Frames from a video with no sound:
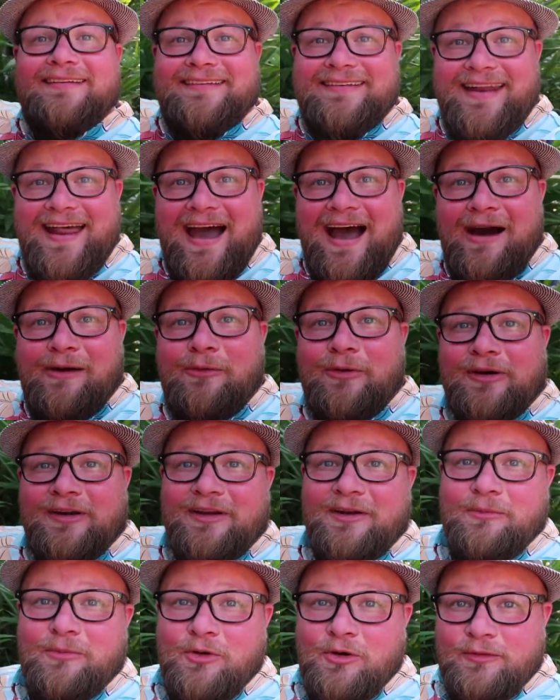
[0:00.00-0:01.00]
Now we're
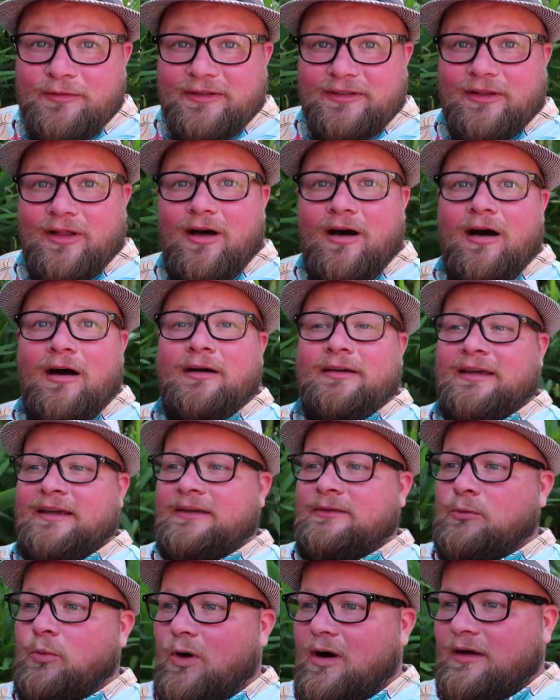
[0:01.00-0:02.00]
gonna move along
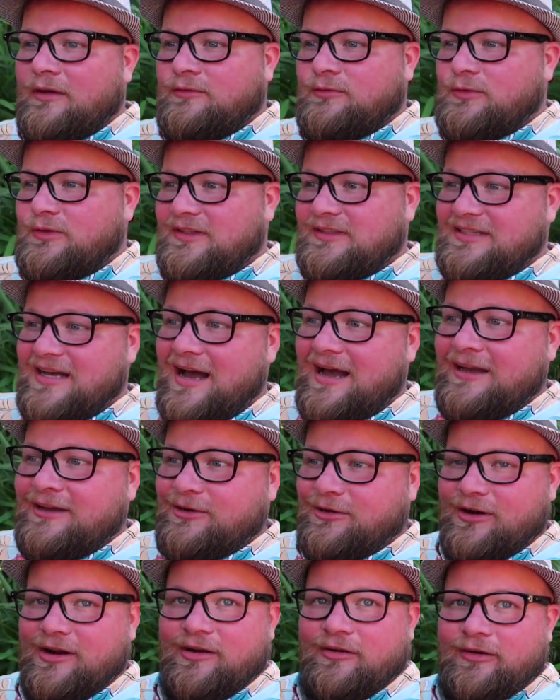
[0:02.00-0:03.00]
and walk through the
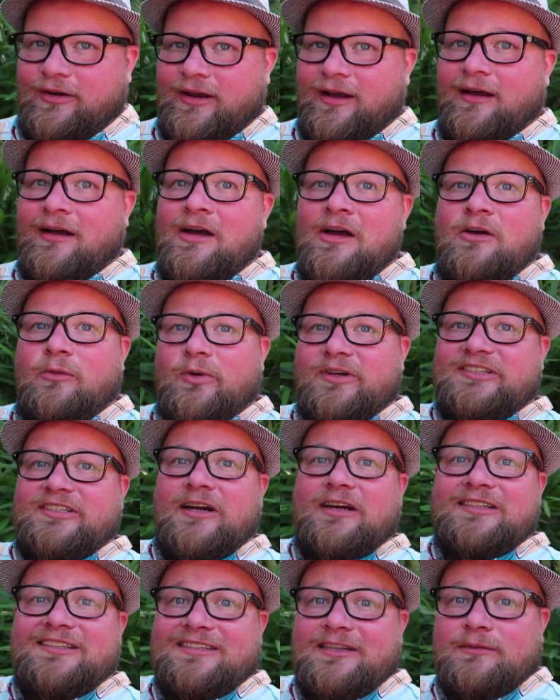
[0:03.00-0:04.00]
tiger area. We
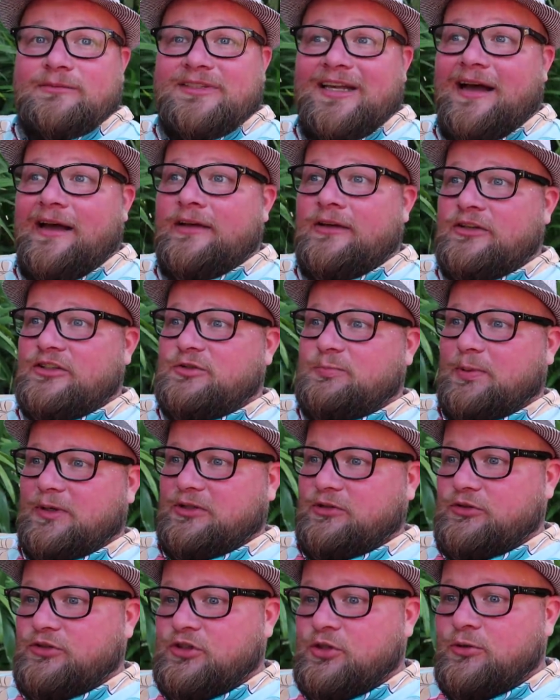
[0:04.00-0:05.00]
saw some tigers,
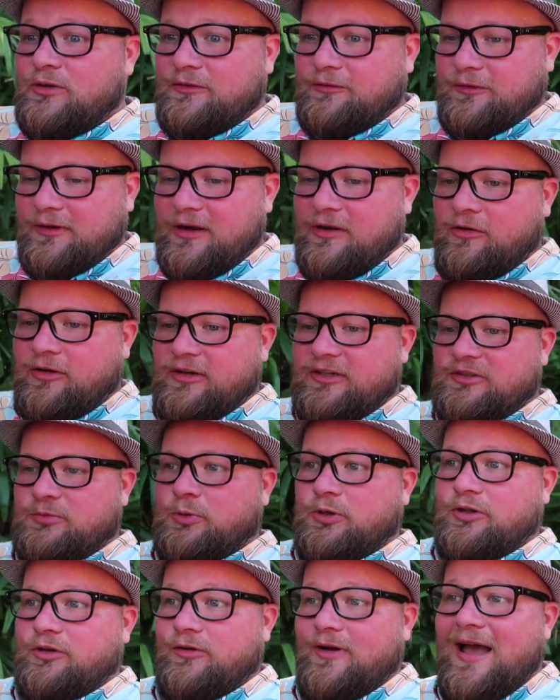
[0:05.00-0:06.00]
but there's two different areas
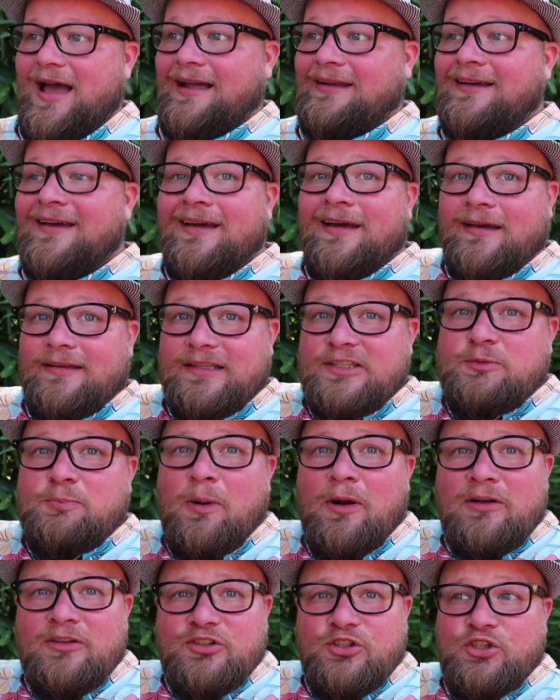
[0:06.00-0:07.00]
where they're at, and this
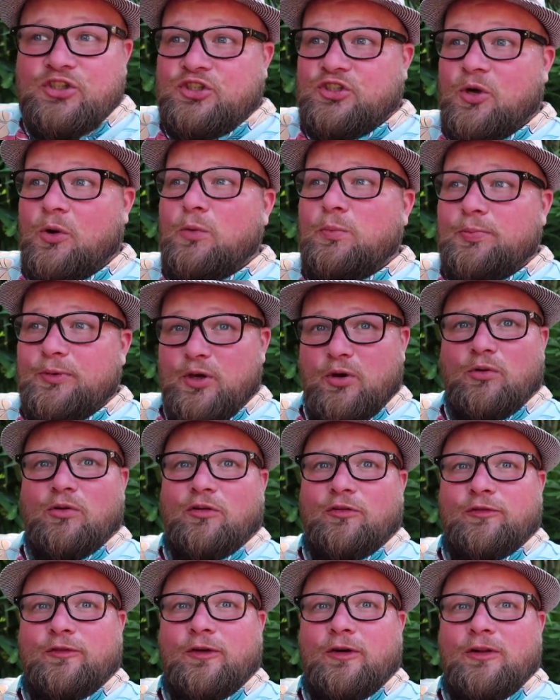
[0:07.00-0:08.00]
part is just so
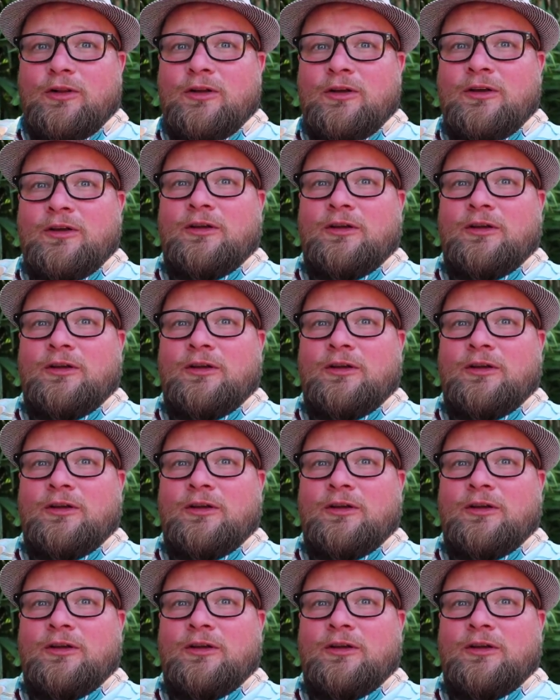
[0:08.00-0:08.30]
beautiful.